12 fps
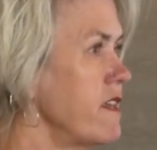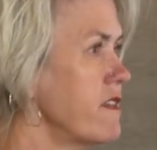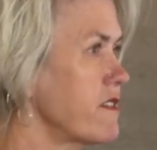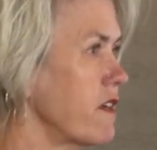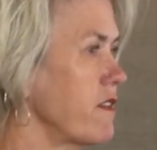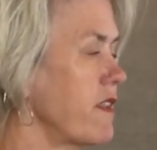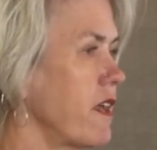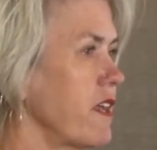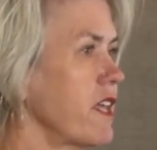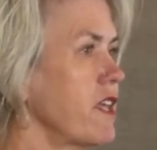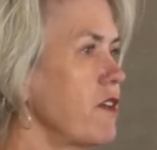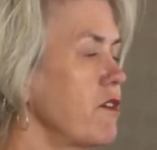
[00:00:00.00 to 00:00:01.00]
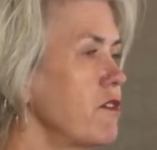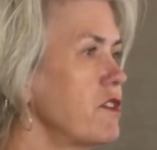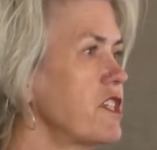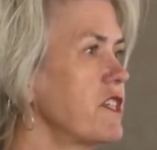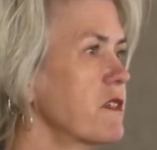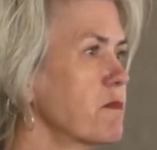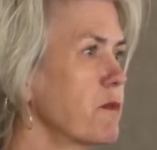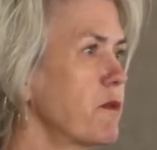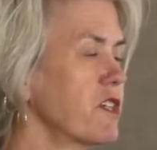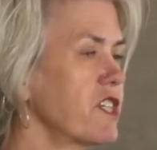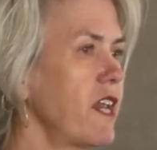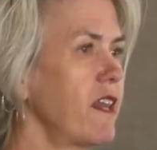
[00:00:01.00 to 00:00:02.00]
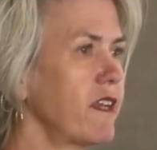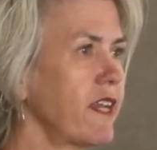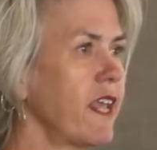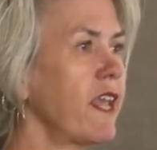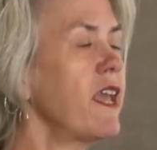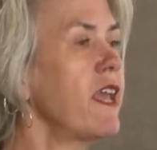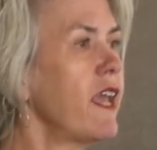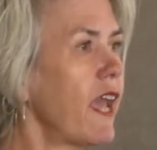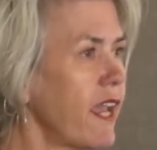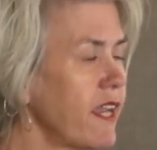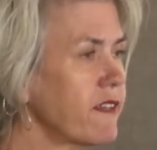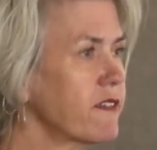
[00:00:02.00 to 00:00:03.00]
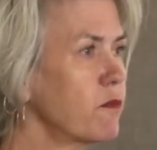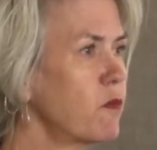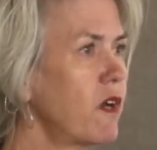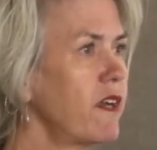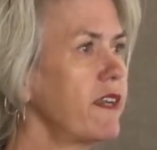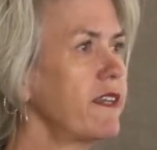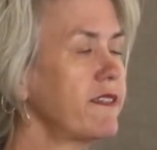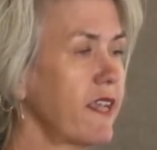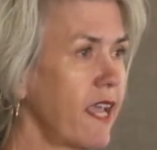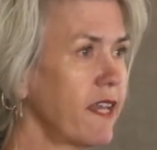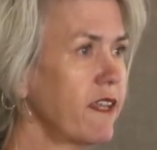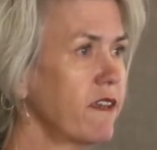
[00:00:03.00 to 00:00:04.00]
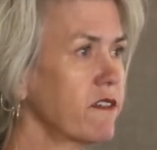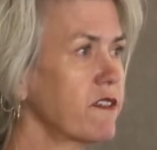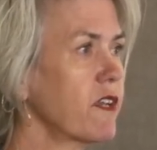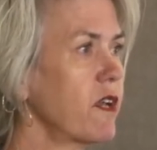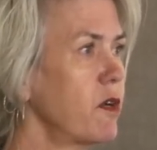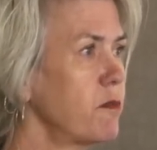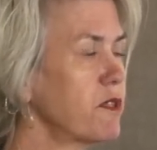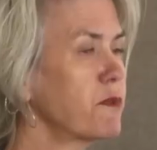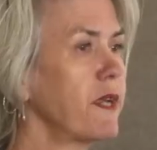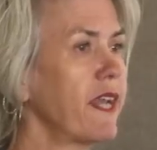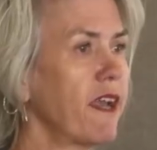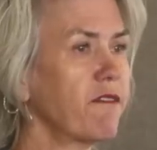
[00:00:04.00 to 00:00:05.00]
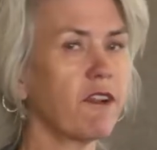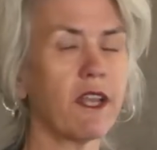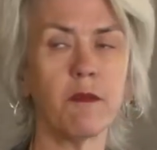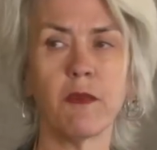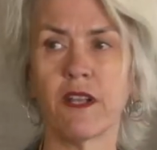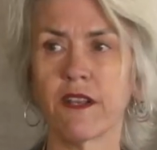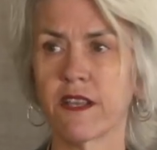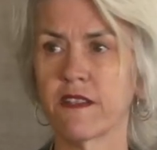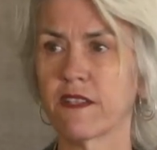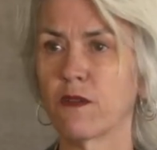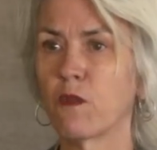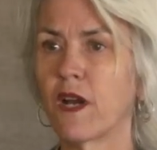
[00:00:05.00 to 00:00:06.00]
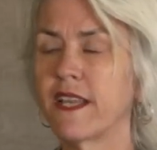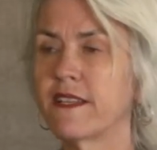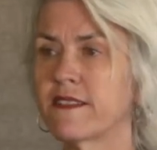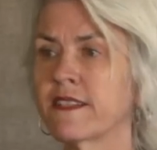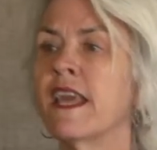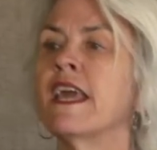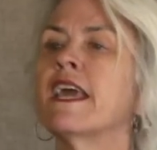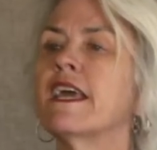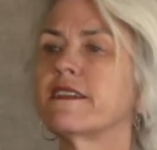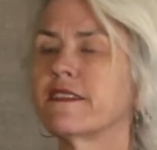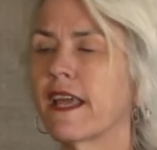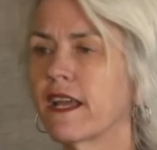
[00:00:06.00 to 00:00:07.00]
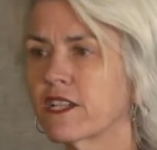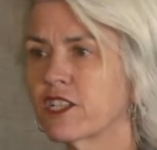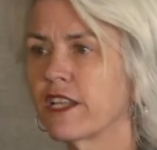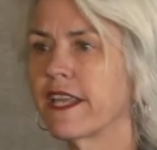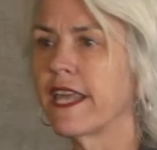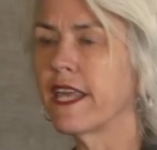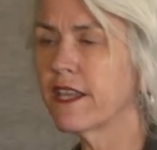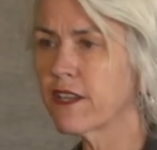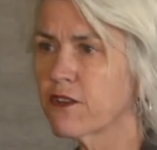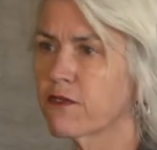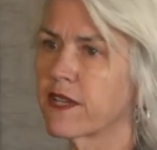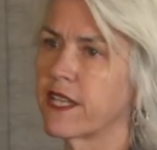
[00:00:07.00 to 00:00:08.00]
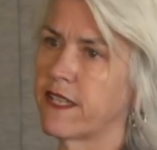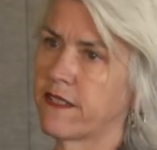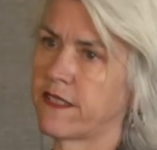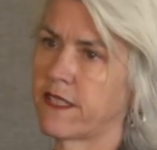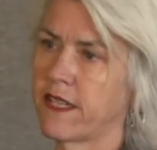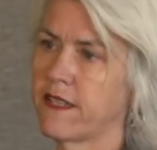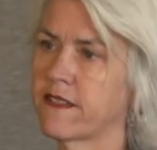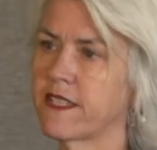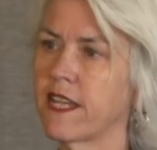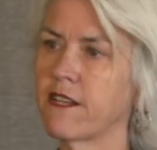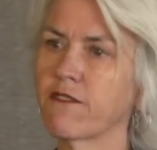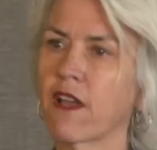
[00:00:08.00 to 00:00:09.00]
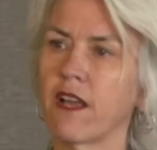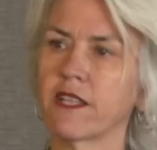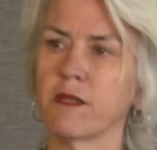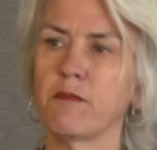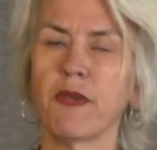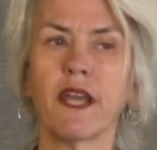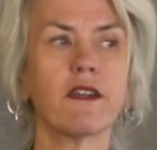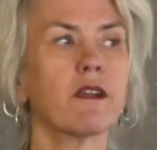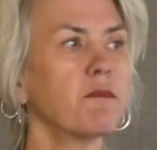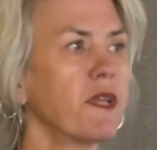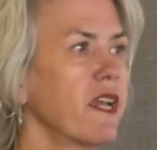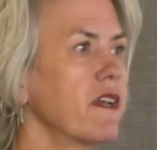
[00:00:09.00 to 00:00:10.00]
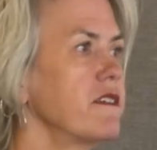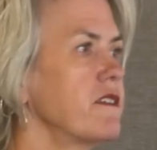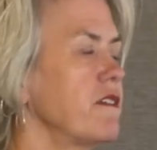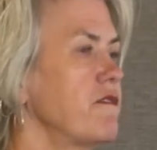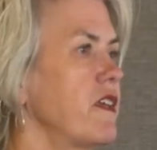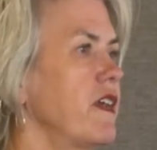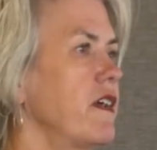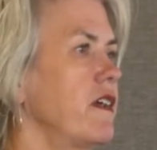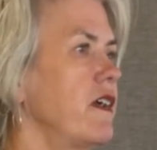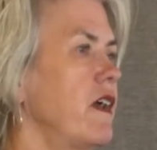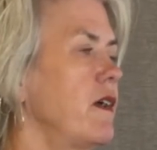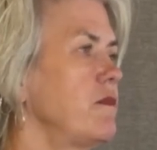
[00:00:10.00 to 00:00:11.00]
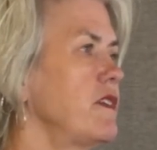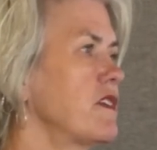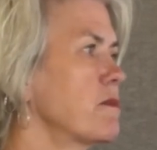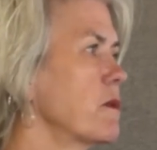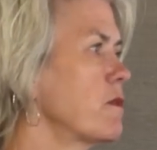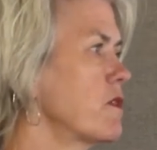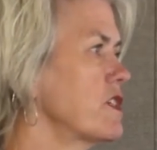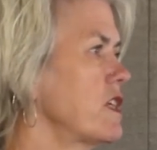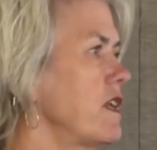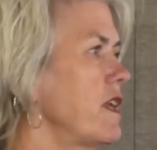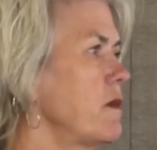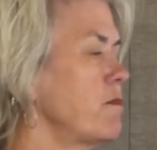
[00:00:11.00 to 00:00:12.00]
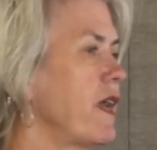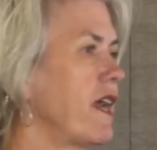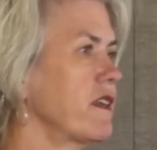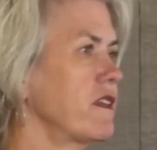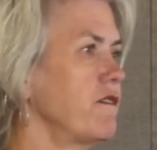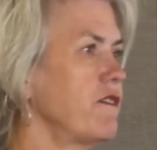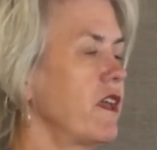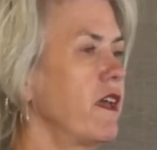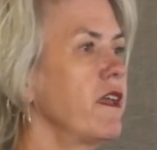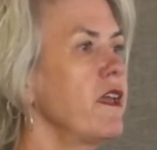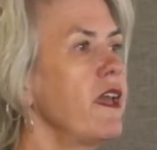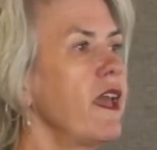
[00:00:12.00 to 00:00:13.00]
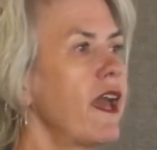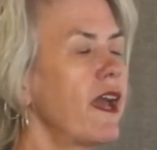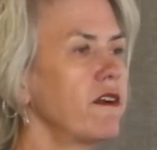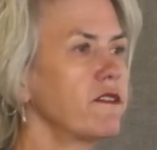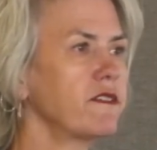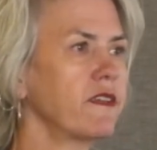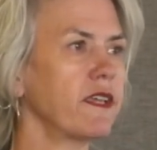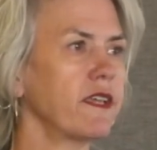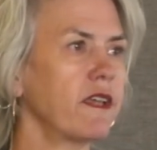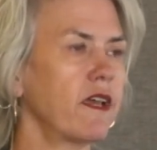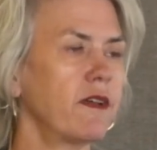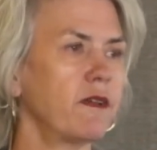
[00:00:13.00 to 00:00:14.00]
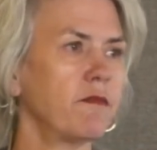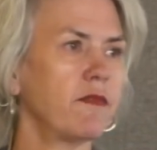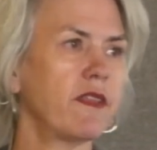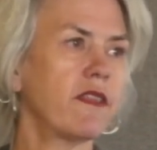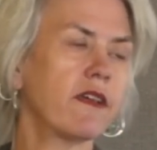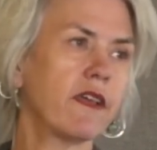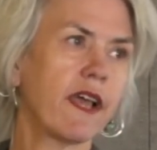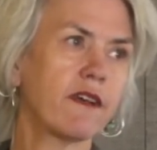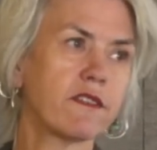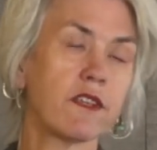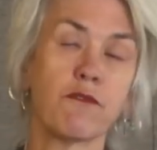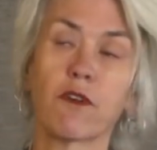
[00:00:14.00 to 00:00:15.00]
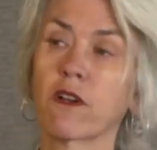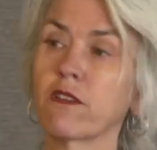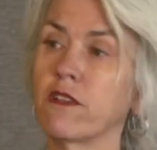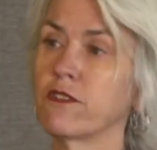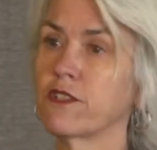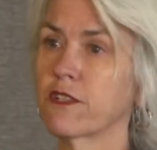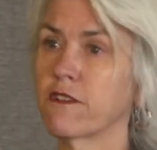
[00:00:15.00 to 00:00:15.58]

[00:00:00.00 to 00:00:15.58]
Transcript: So the huge disproportionality, 8-to-1, 10 years ago between African Americans and whites has actually increased instead of gotten better because of the disproportionate impact of the housing foreclosure